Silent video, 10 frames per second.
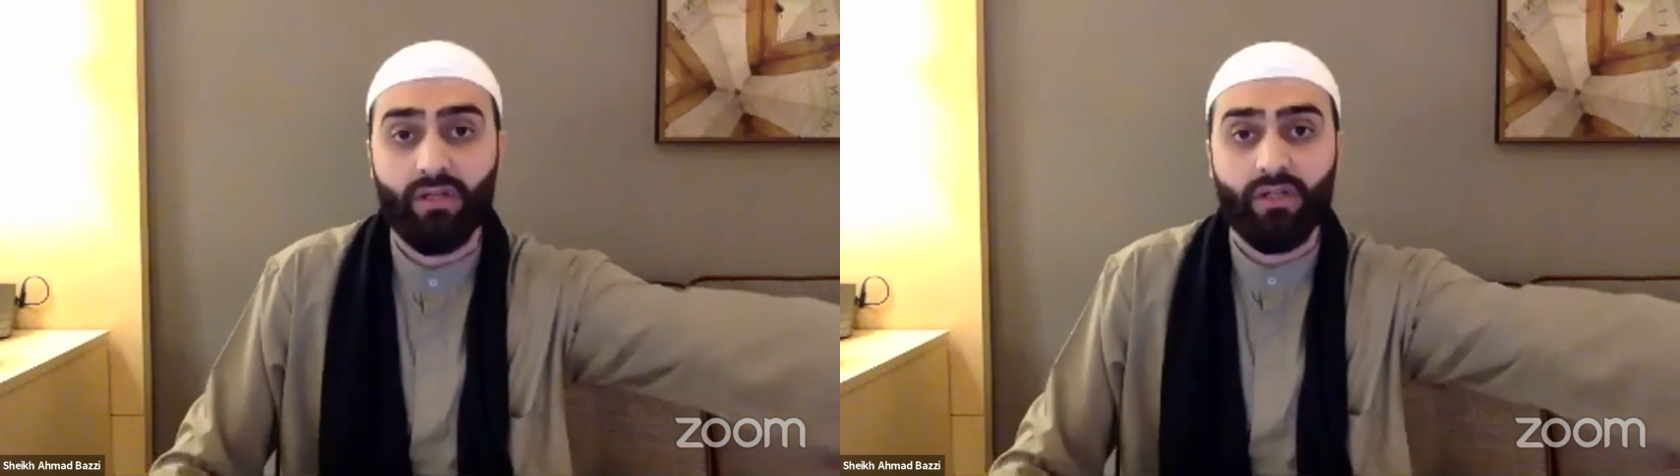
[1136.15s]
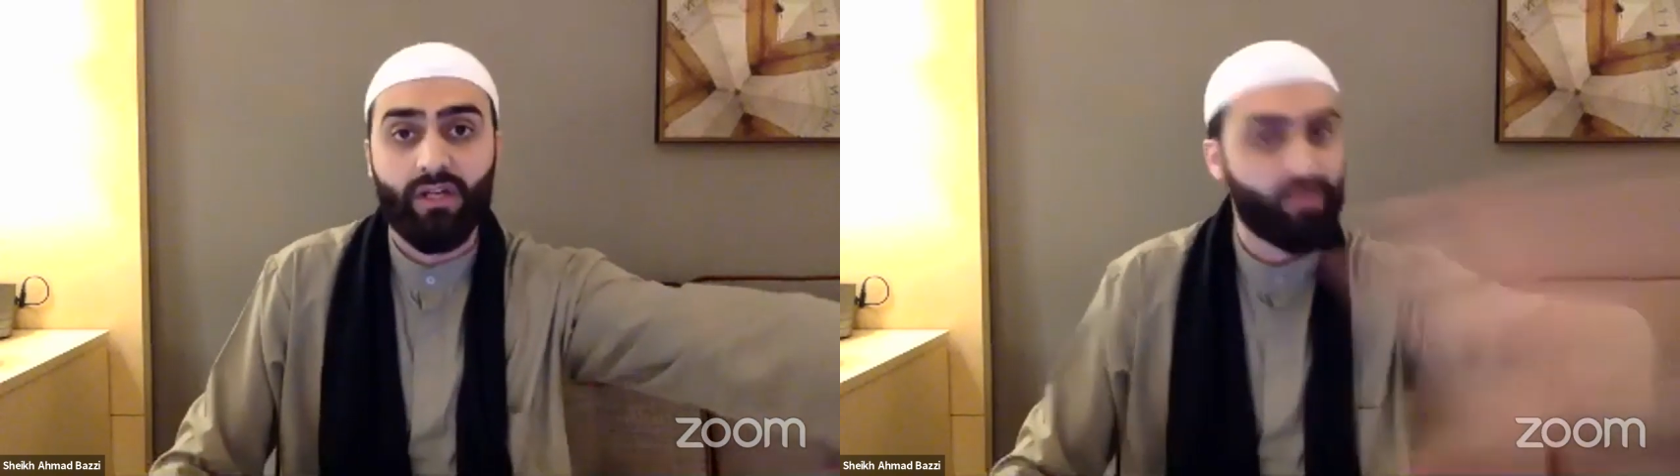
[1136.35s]

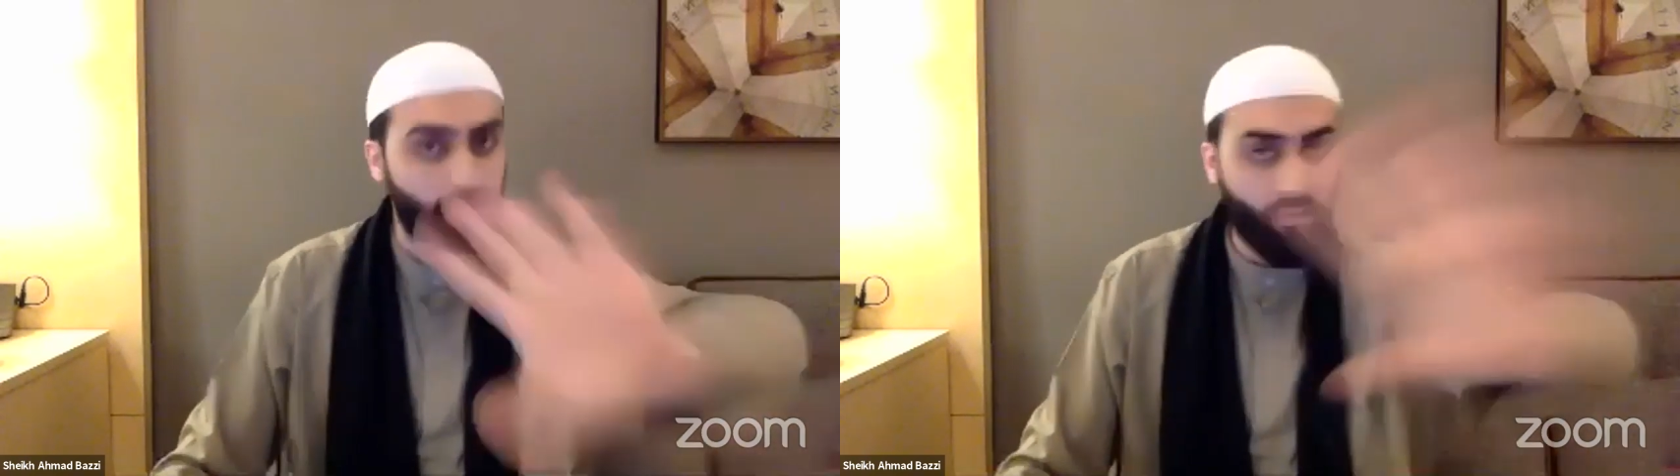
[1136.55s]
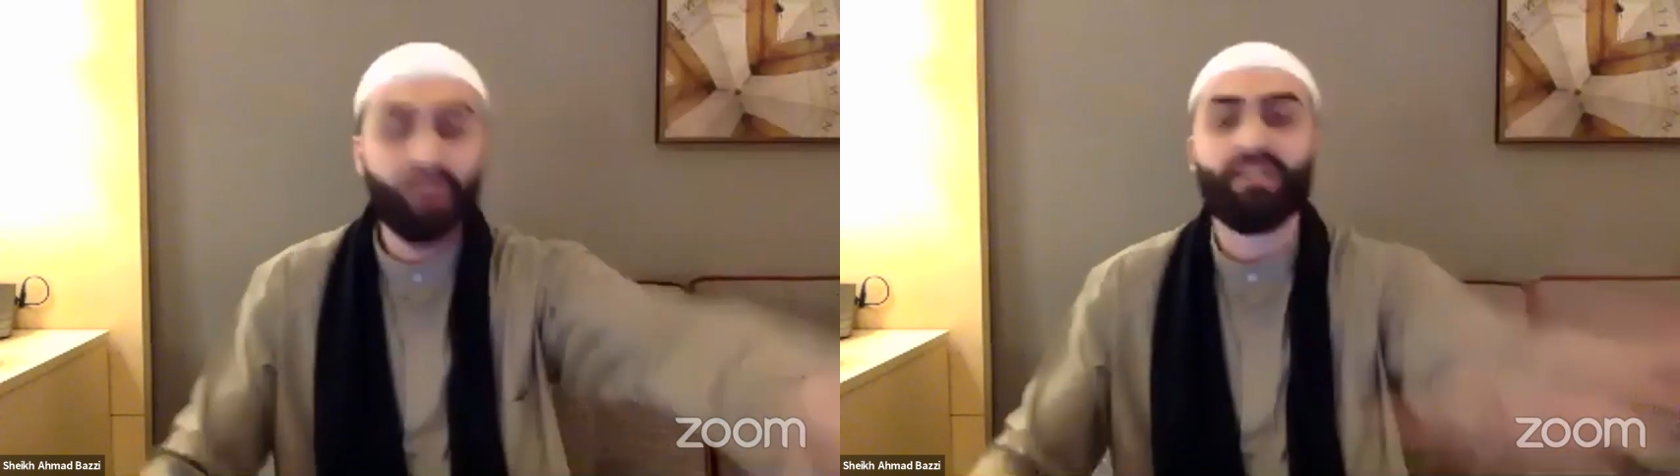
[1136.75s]
It's
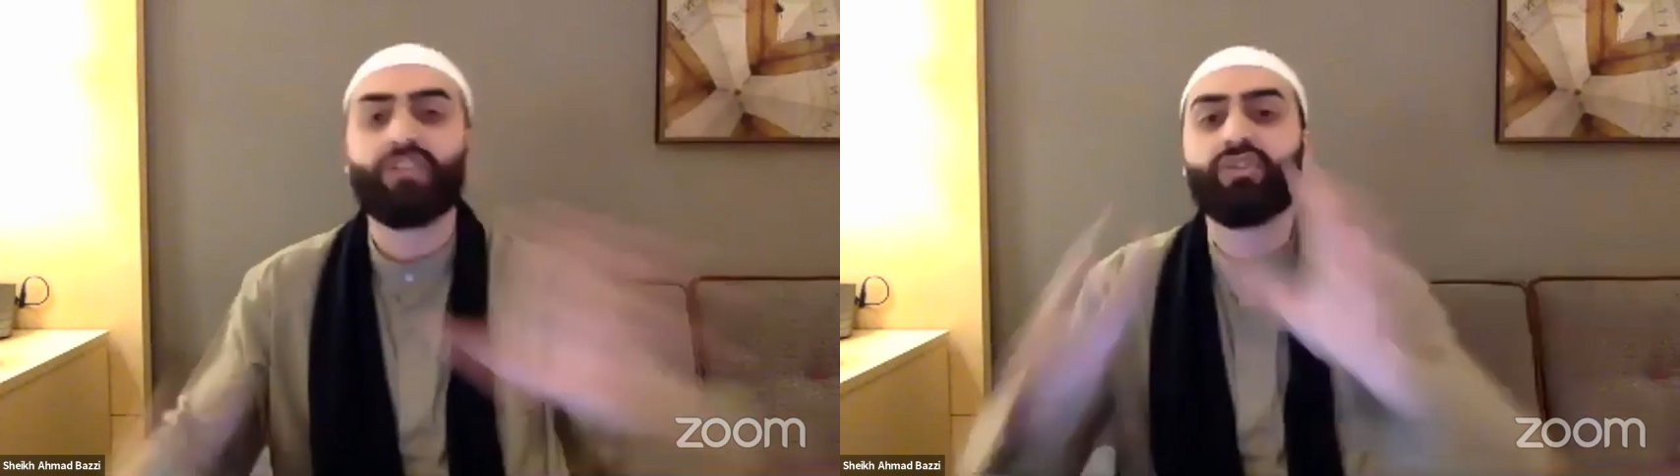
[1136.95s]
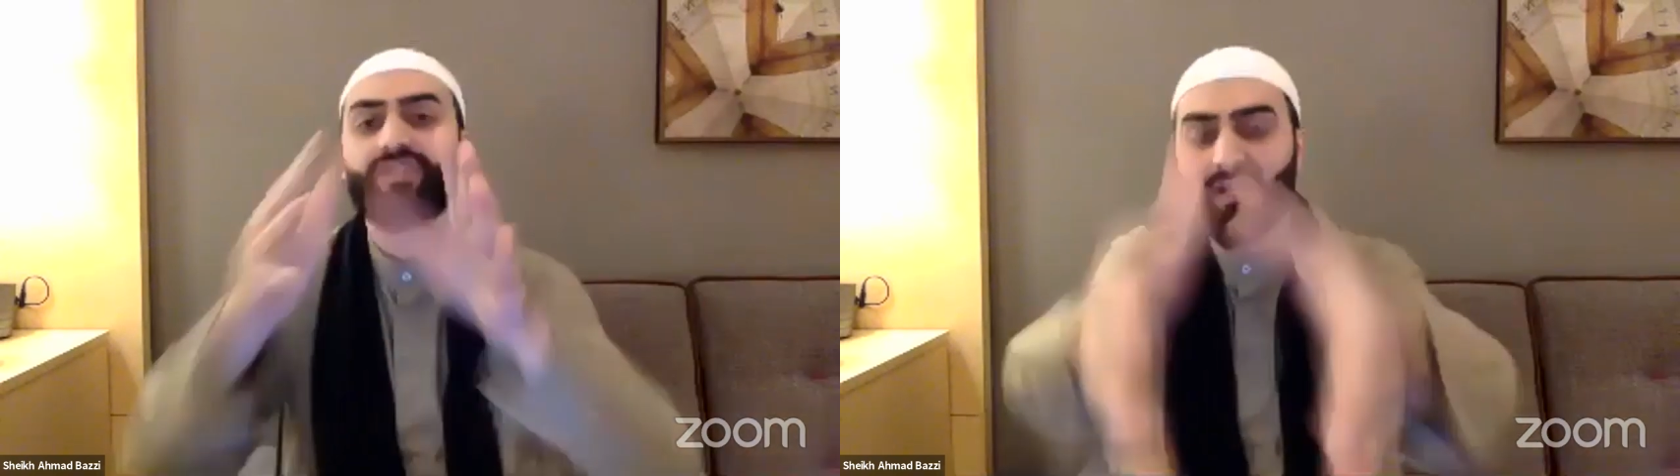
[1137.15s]
reward that you're
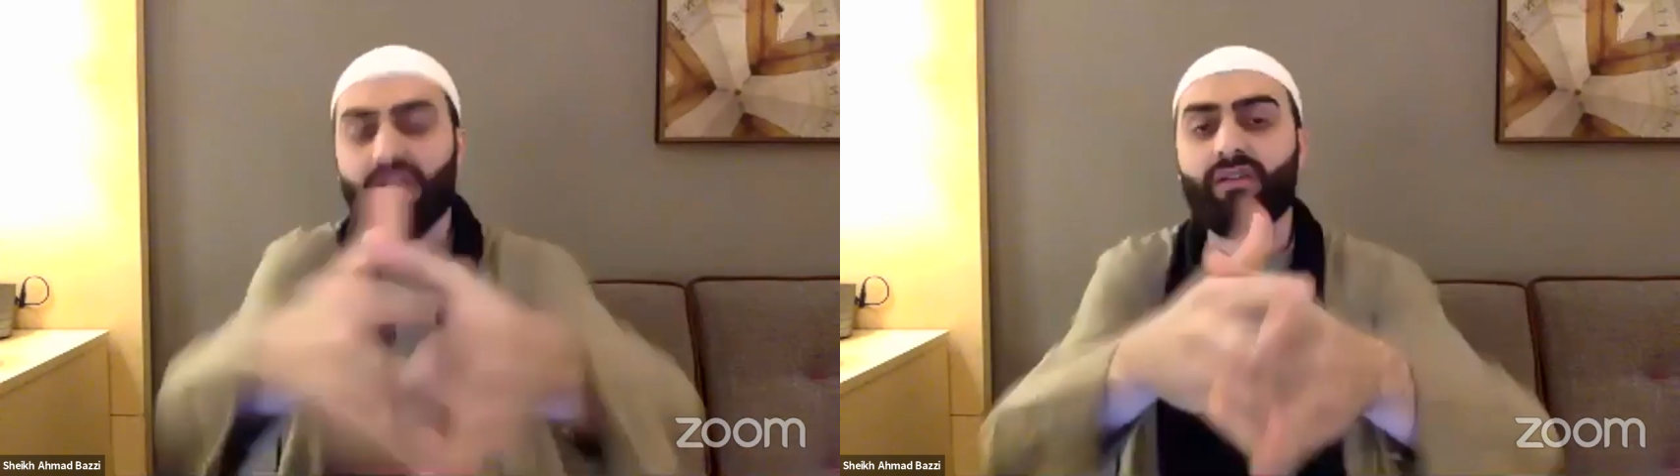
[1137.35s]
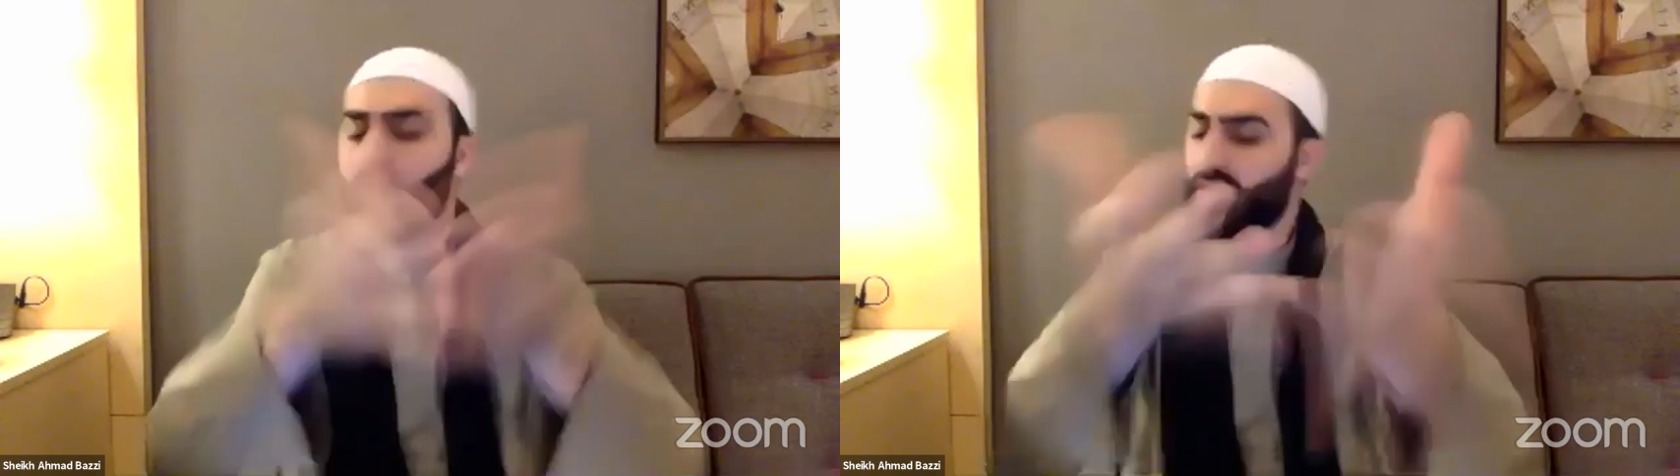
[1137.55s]
seeking knowledge.